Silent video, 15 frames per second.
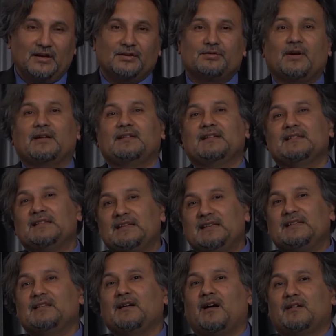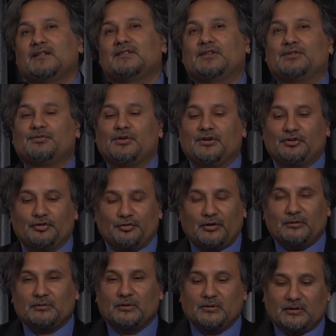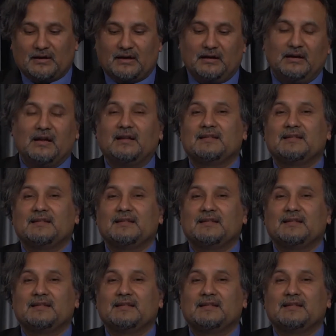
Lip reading: So, I think these are the situations you have to look at,